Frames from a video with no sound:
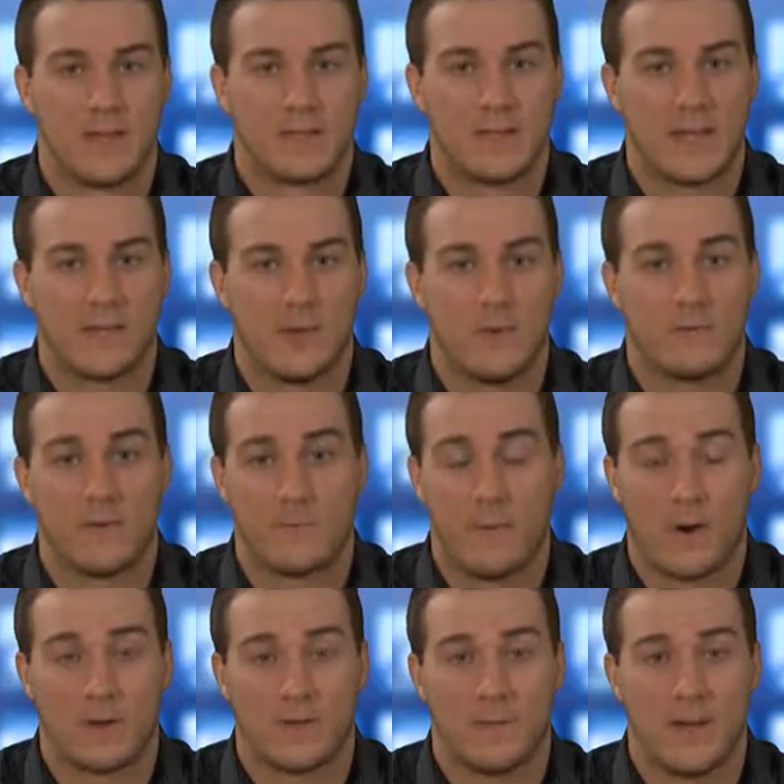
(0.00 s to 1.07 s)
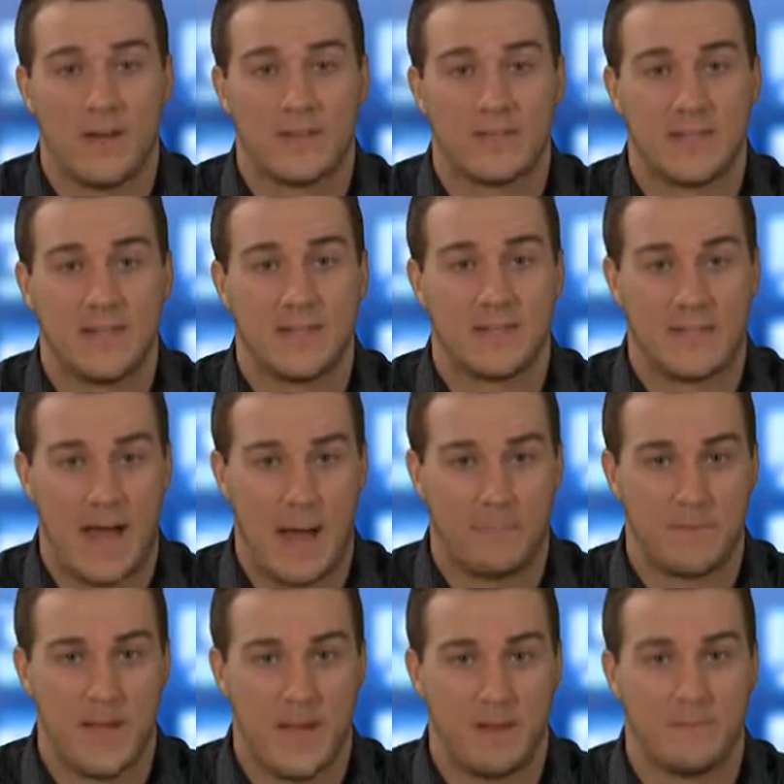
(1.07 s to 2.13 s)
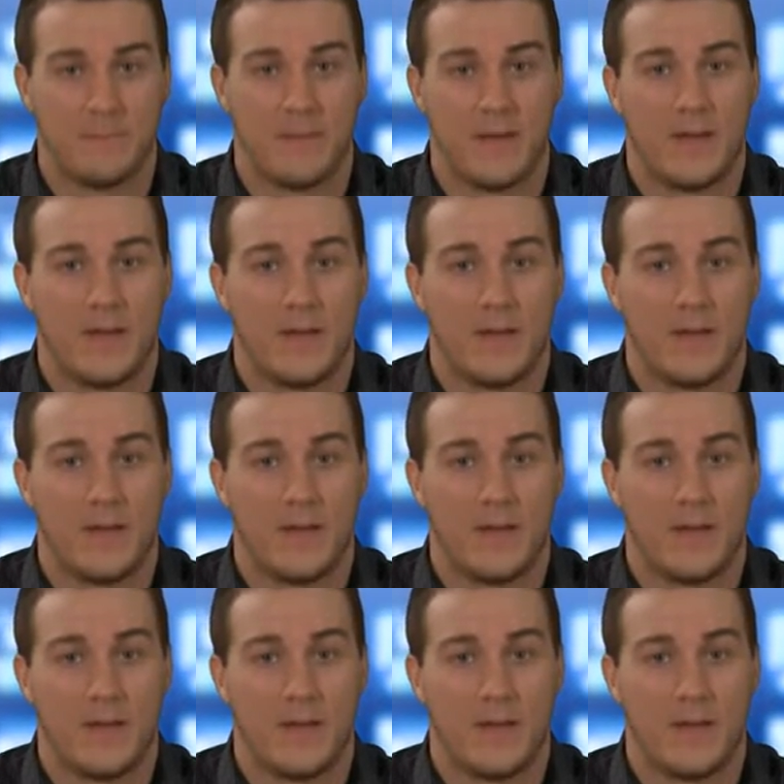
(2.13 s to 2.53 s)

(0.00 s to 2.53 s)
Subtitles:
Stay tuned for part 3 to see the top 10.